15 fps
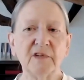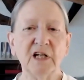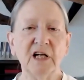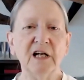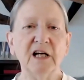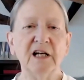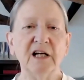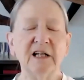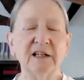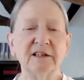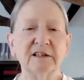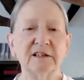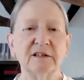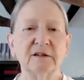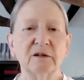
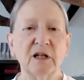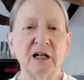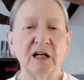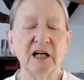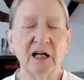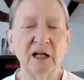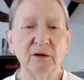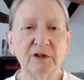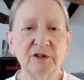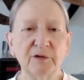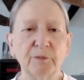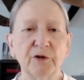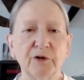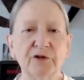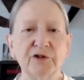And how it's
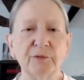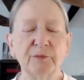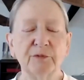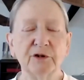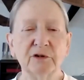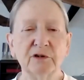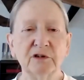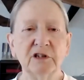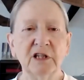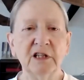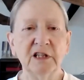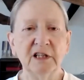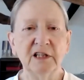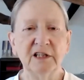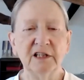possible
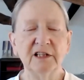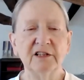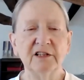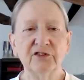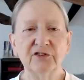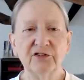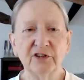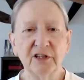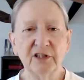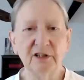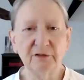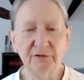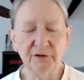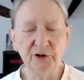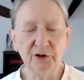is
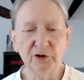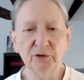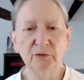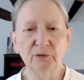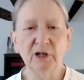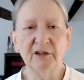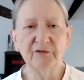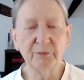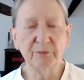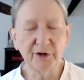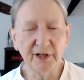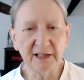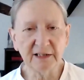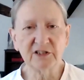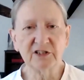if you have
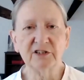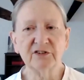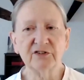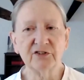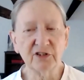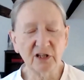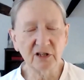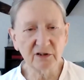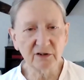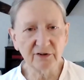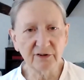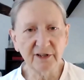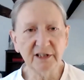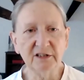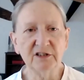practiced a
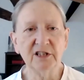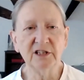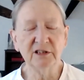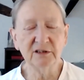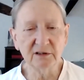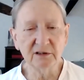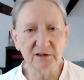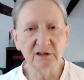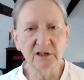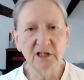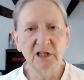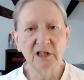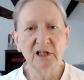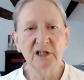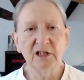great deal
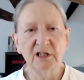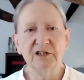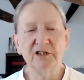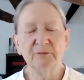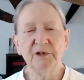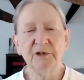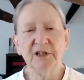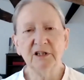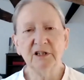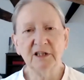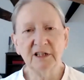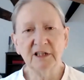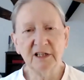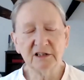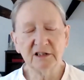to be
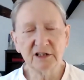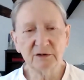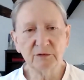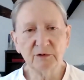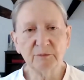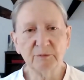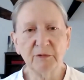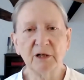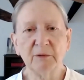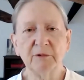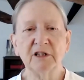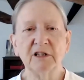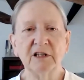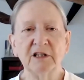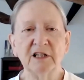connected with
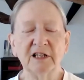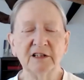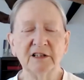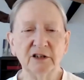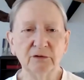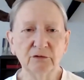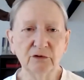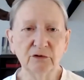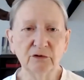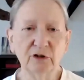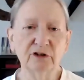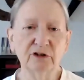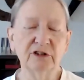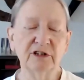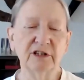Baba and you
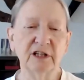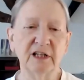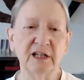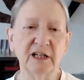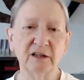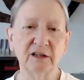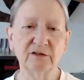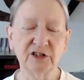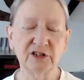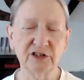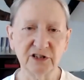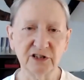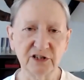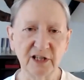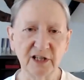learn how to
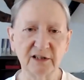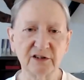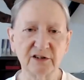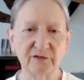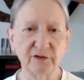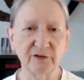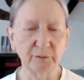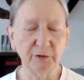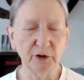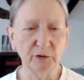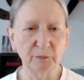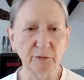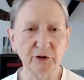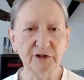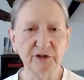detach from your
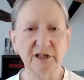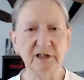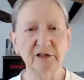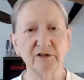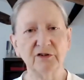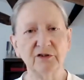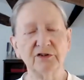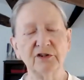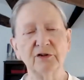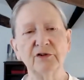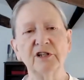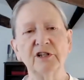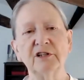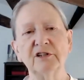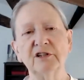body so
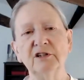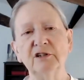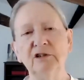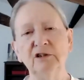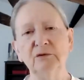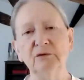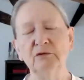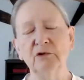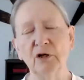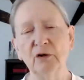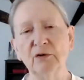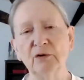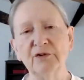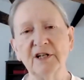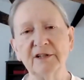that you
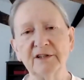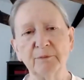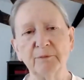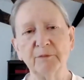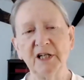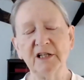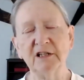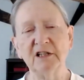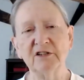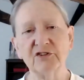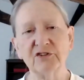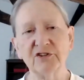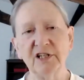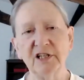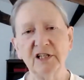know that the pain is
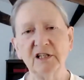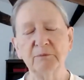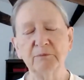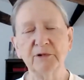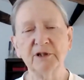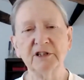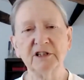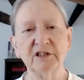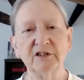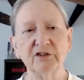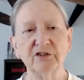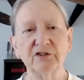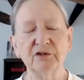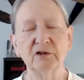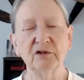there, but
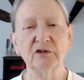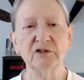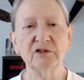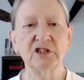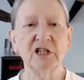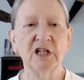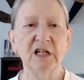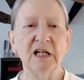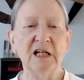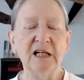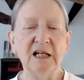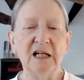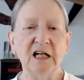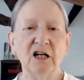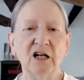it's not
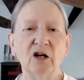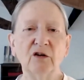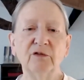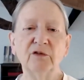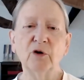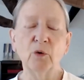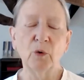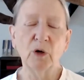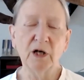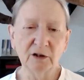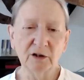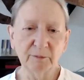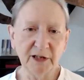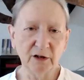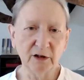
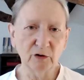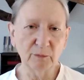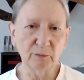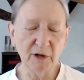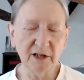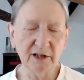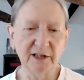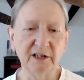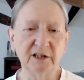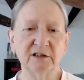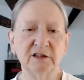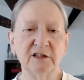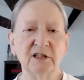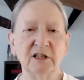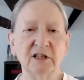overwhelming your
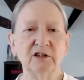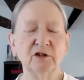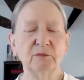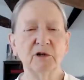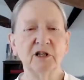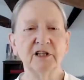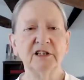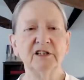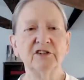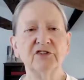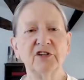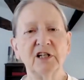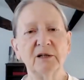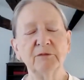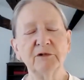mind, and your mind
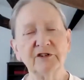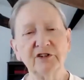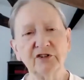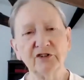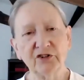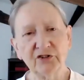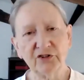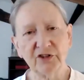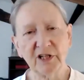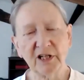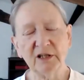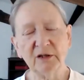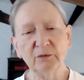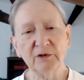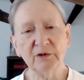is able to
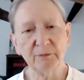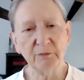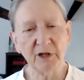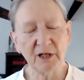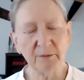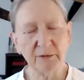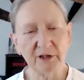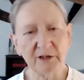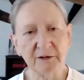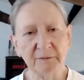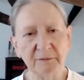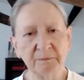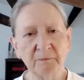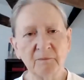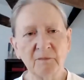stay with
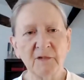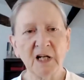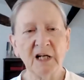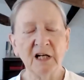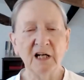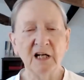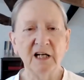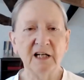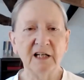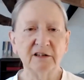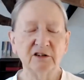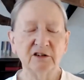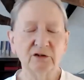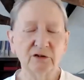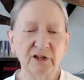Baba, and
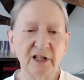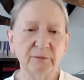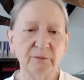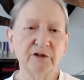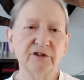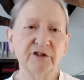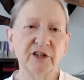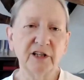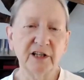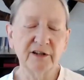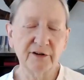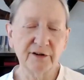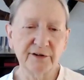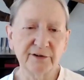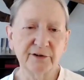you're able to
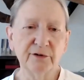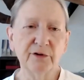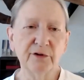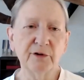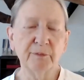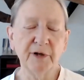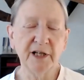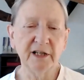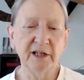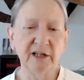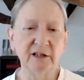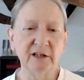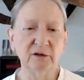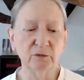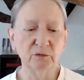get through the
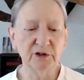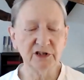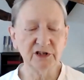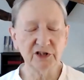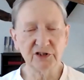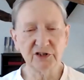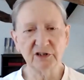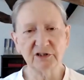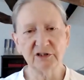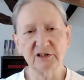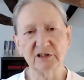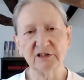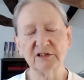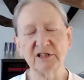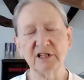pain, which
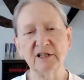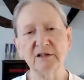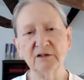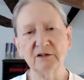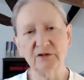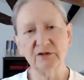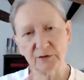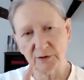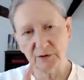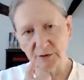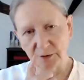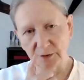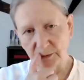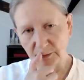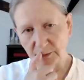tends
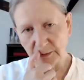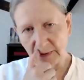to